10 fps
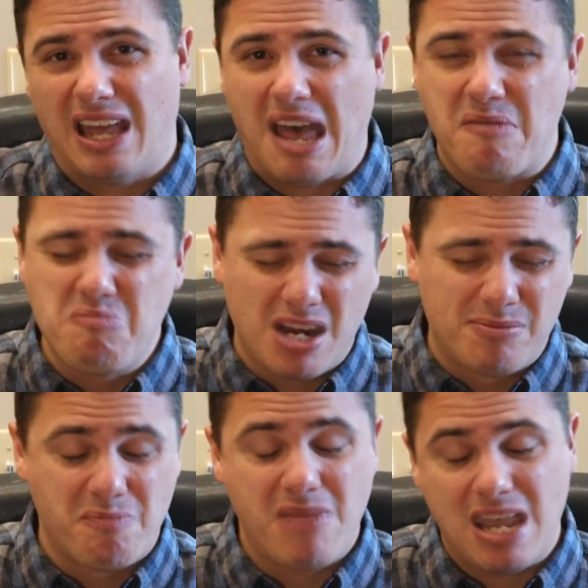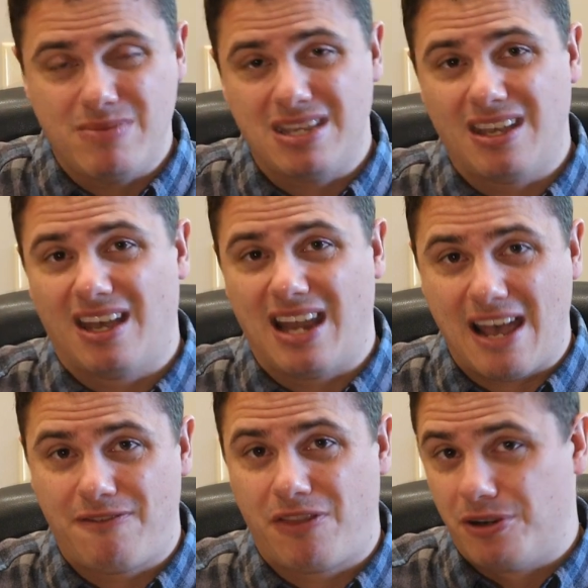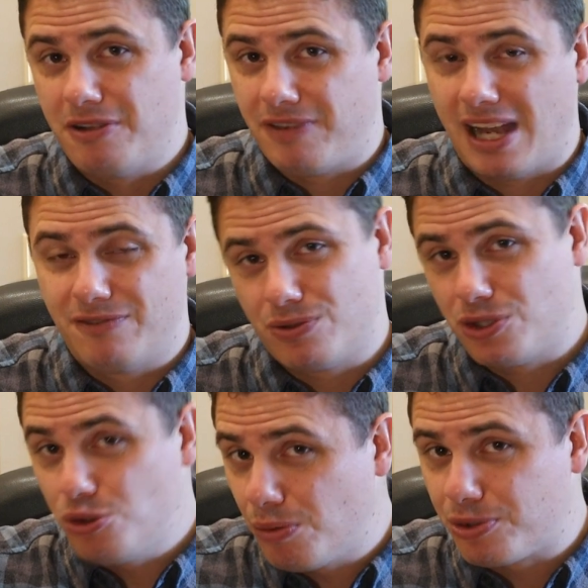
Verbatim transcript: At minimum, maybe an F3502